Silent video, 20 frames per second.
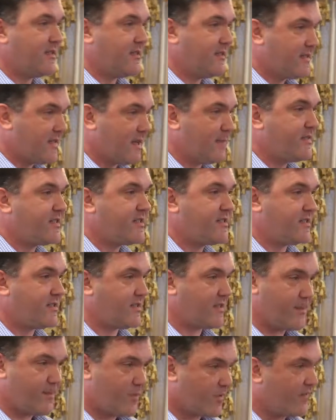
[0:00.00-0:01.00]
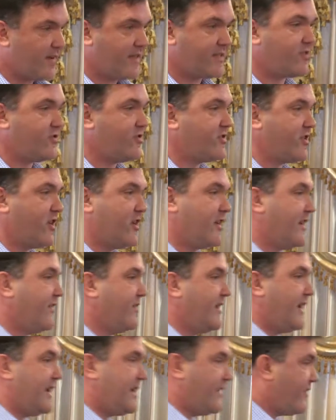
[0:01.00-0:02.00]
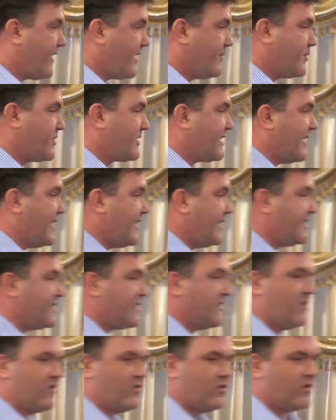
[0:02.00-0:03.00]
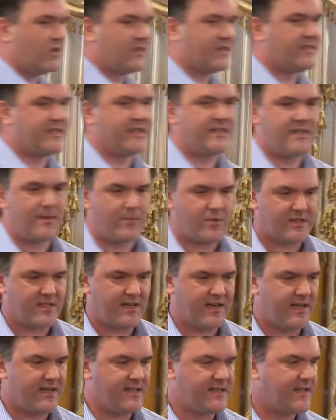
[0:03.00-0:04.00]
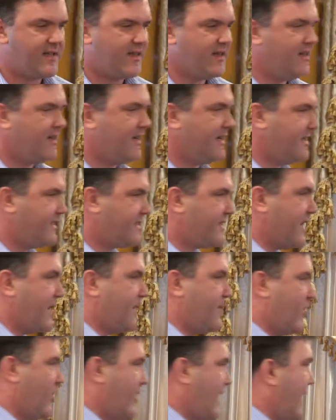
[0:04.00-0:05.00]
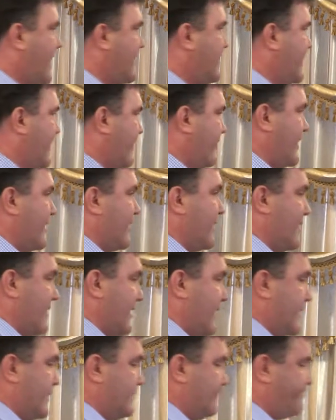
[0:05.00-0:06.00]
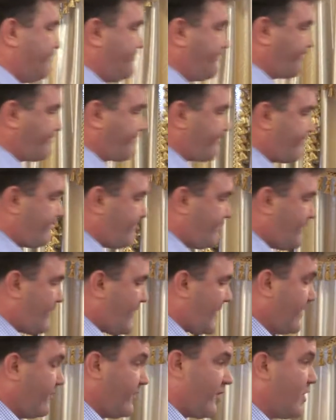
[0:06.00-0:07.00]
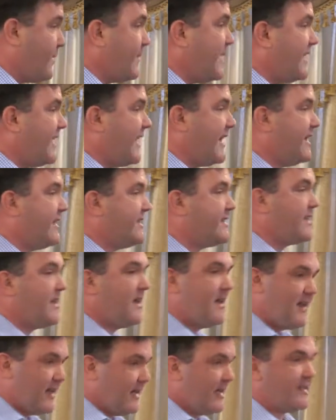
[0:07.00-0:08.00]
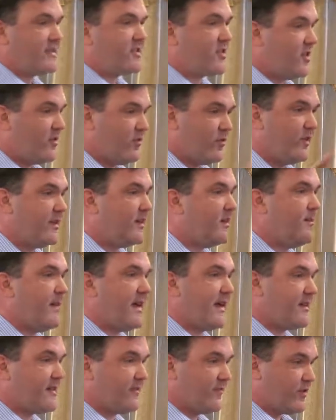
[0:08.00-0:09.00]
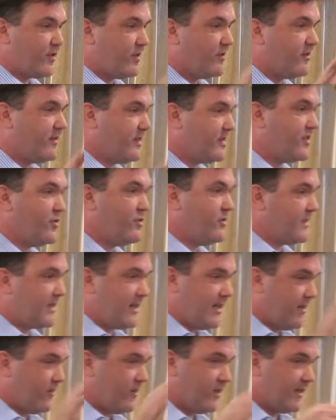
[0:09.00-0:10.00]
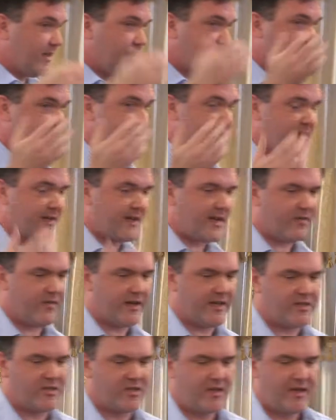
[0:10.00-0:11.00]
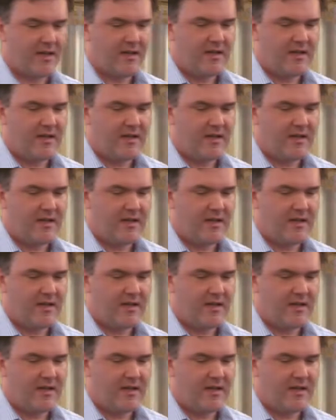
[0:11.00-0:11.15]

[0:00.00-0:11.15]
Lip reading: some professors are giving 85% A's or 60% A's, and some are not giving very many A's. It's going to really make for the students getting really upset and outraged.